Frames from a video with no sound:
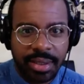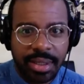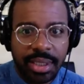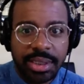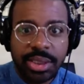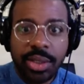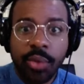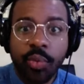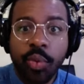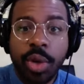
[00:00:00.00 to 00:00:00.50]

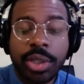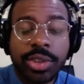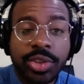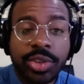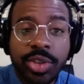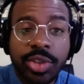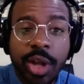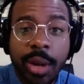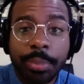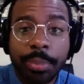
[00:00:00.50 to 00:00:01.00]
So once you
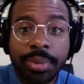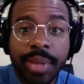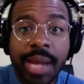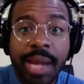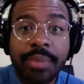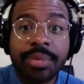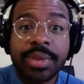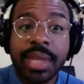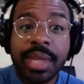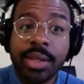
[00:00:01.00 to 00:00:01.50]
start
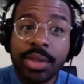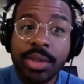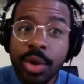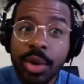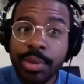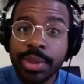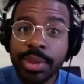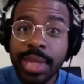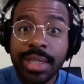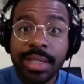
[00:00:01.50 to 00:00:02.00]
playing with that, you know
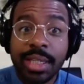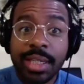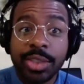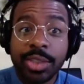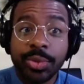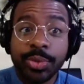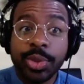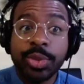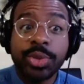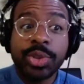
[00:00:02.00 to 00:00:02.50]
what that does?
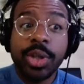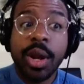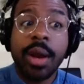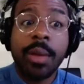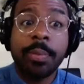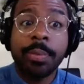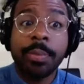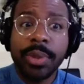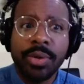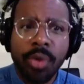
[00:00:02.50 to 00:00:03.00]
When you
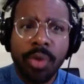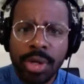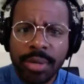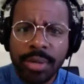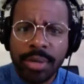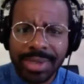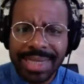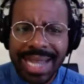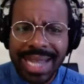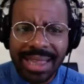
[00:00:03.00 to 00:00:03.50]
start going
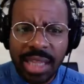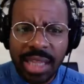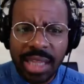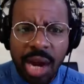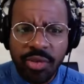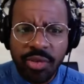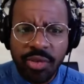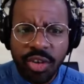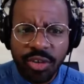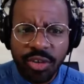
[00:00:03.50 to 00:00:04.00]
up to that
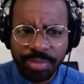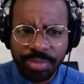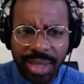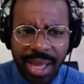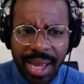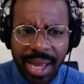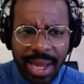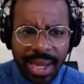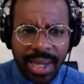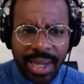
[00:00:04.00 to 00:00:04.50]
level of
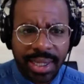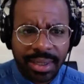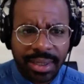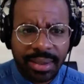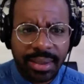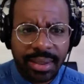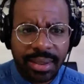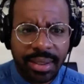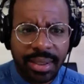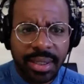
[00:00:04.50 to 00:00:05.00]
playing,
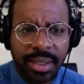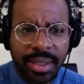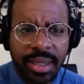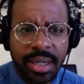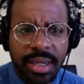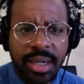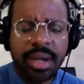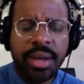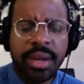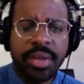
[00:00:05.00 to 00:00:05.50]

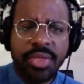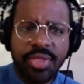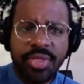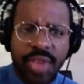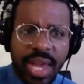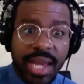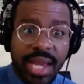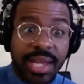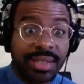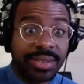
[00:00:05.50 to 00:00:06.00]

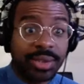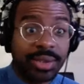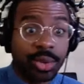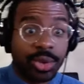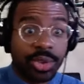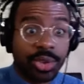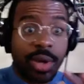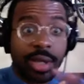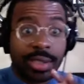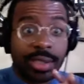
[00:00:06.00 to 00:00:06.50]
then you
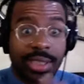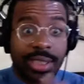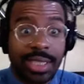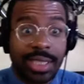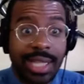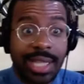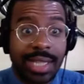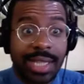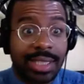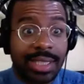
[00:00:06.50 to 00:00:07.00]
start to
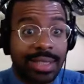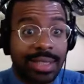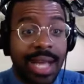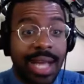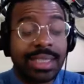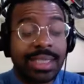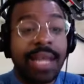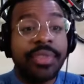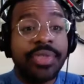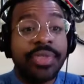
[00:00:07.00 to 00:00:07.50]
connect the
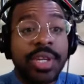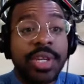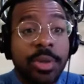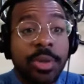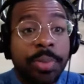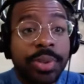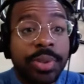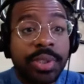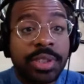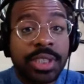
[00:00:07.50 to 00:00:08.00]
dots and then you
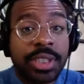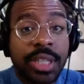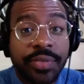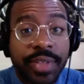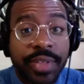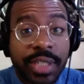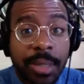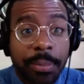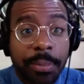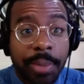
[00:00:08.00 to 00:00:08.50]
put yourself
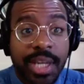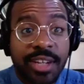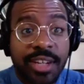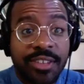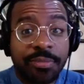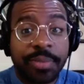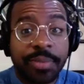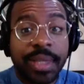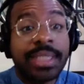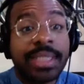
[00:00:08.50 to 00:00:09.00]
in a
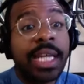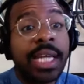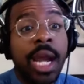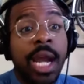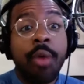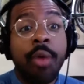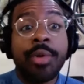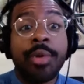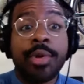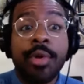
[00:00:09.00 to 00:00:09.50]
competitive place
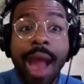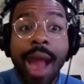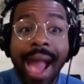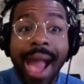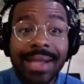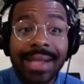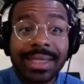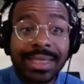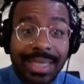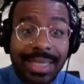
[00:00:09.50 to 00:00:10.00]
where you're
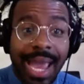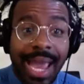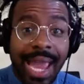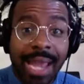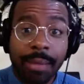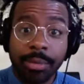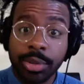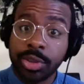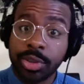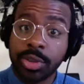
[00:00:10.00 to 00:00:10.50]
actually
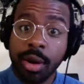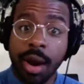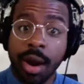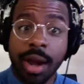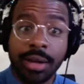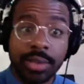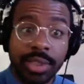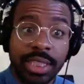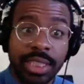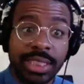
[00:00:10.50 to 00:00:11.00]
able to start
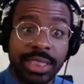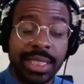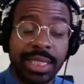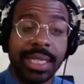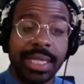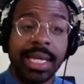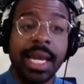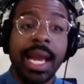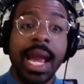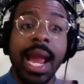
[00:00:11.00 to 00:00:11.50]

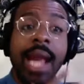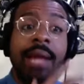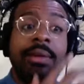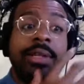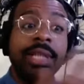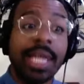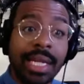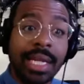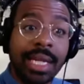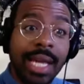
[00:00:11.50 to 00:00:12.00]
auditioning and
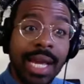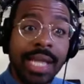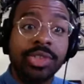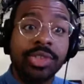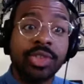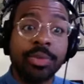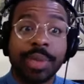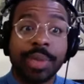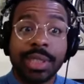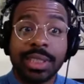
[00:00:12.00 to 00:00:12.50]
getting
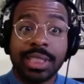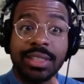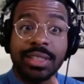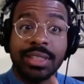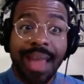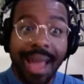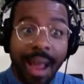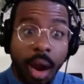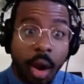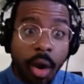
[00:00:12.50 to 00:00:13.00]
into places
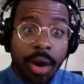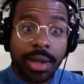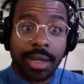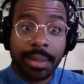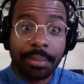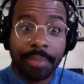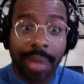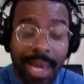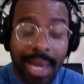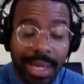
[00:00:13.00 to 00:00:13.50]
that are
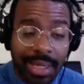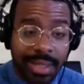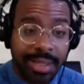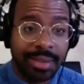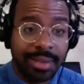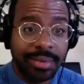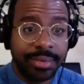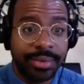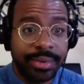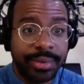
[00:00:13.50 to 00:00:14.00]

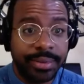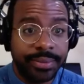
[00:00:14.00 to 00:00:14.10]
competitive.